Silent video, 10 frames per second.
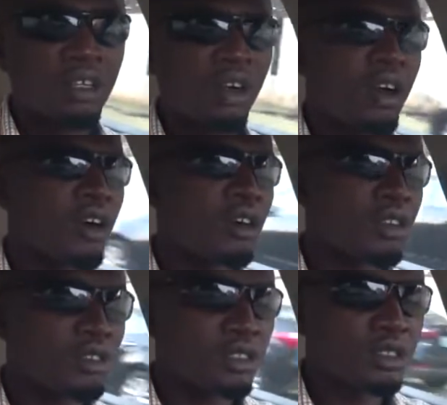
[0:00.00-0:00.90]

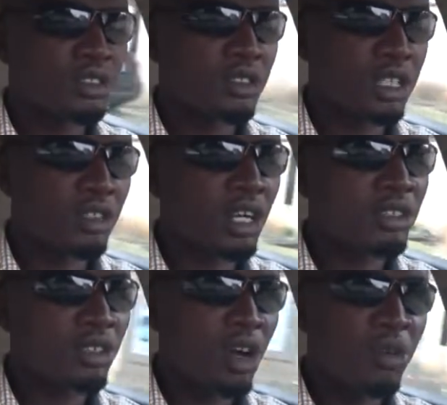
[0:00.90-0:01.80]
or they
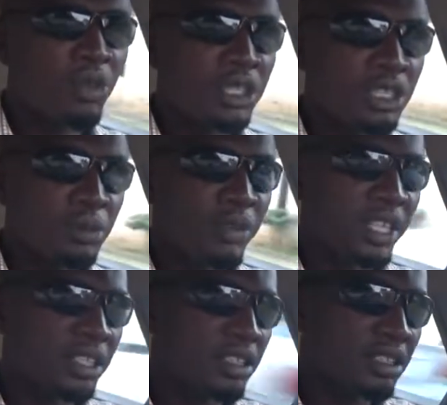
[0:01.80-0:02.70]
don't come with the
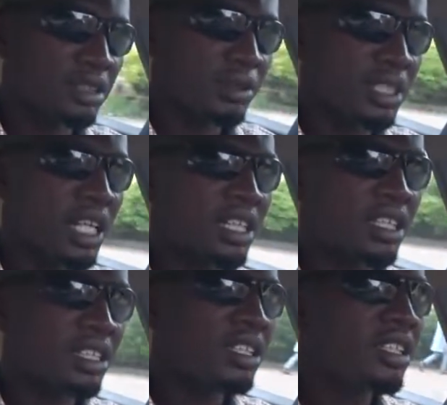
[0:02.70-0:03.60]
spring, especially